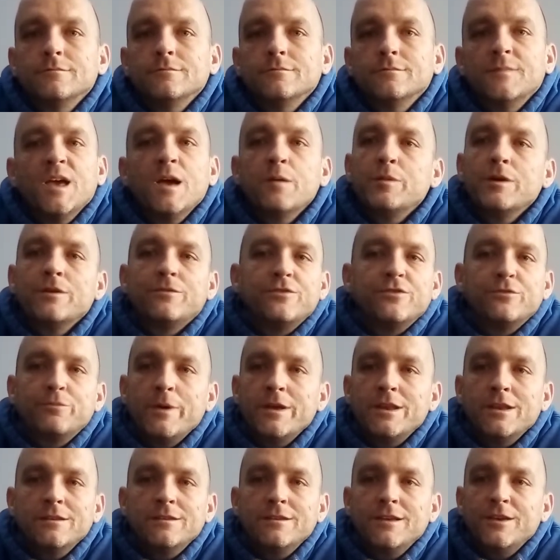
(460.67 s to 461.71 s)
Yeah, but if you're
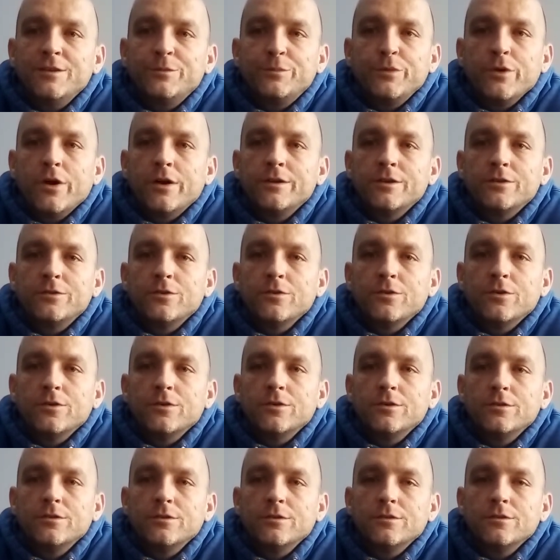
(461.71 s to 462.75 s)
spending years behind the
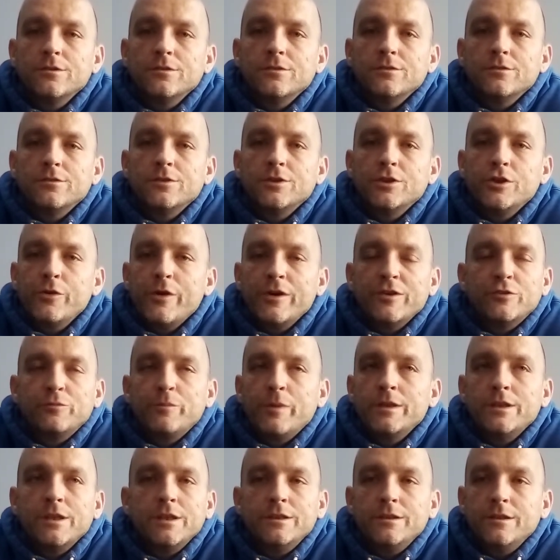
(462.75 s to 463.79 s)
door, you ain't
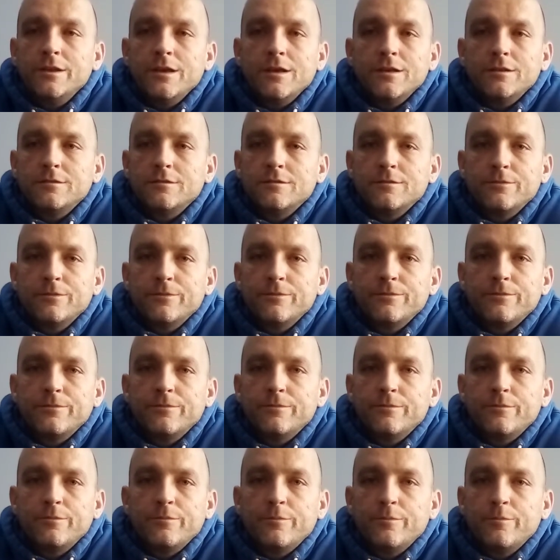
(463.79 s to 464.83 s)
spending years
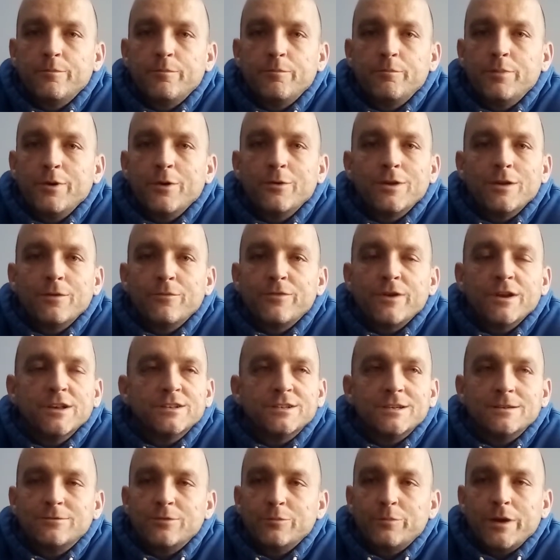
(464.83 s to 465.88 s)
building
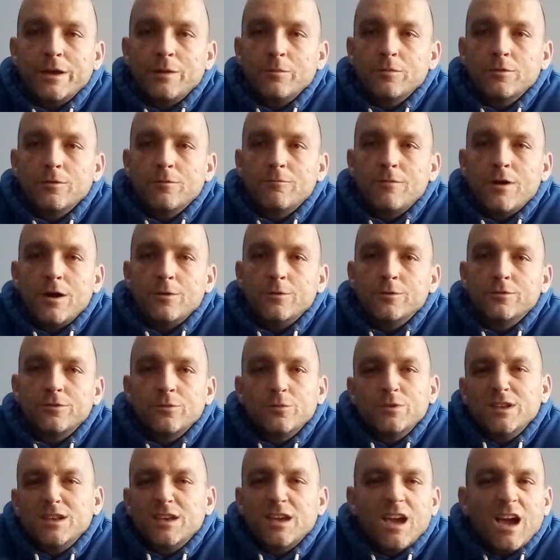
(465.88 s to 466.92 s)
friendships with people on roads. So
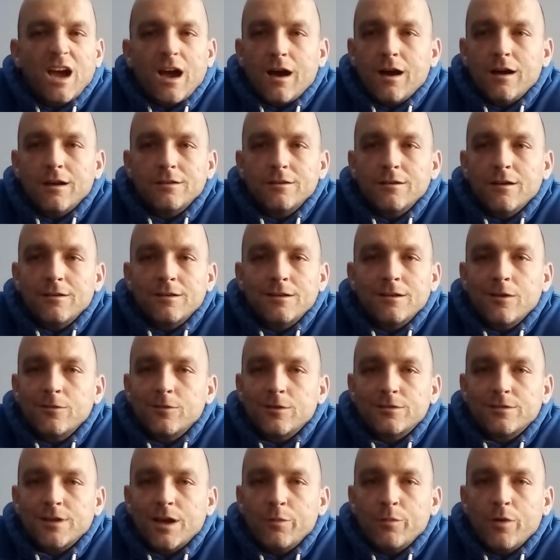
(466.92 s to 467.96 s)
when you get out, you only know the
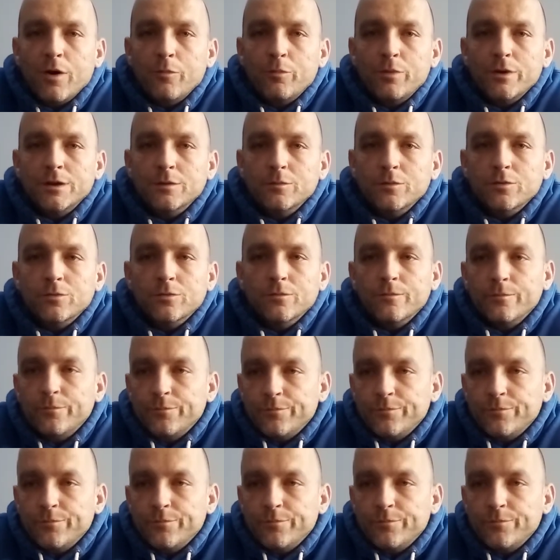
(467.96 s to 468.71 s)
same old people.